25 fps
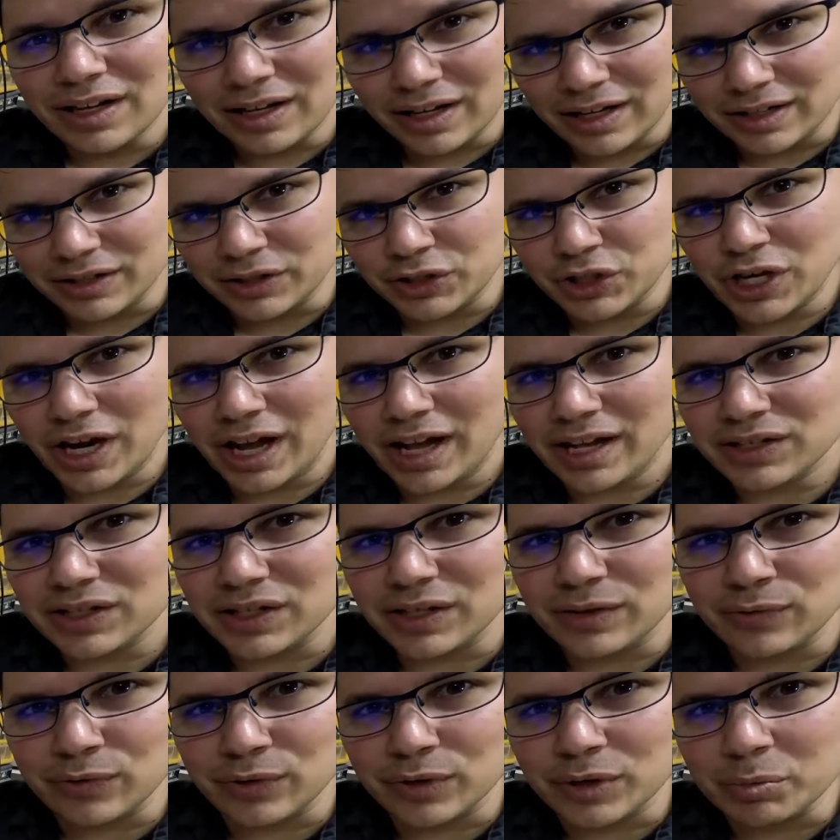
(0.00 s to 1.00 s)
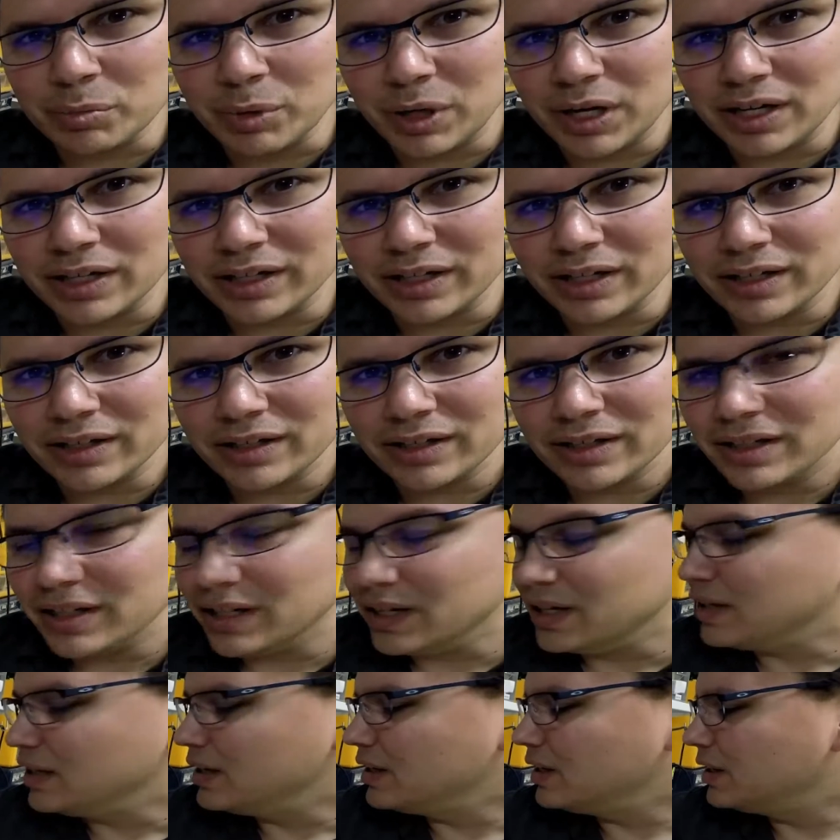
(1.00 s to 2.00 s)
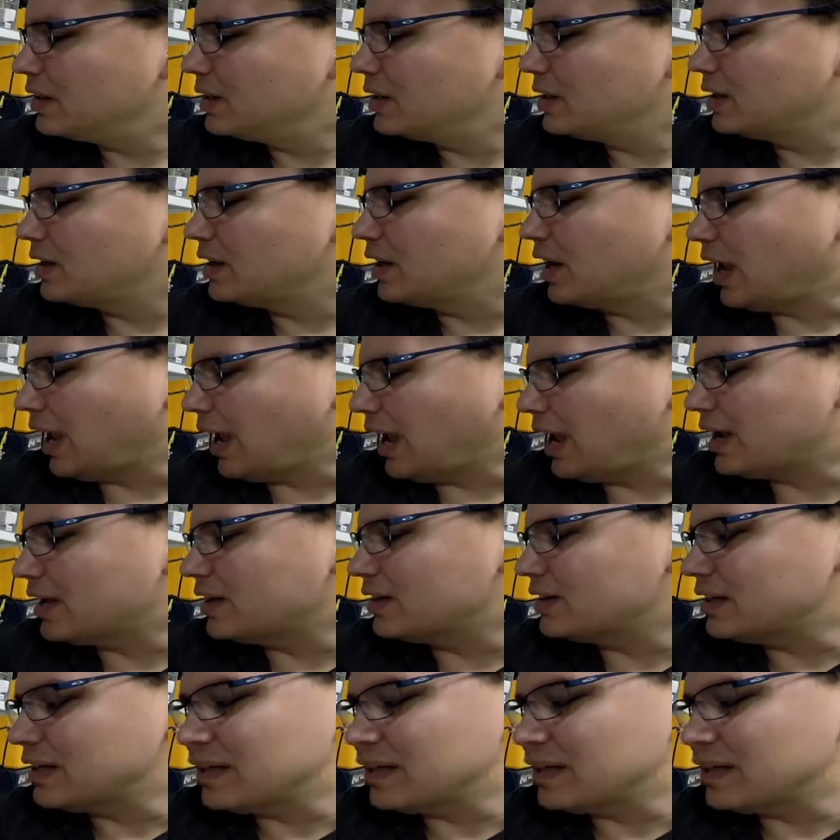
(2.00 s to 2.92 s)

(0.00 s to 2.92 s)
time, I designed and assembled a leg as a prototype,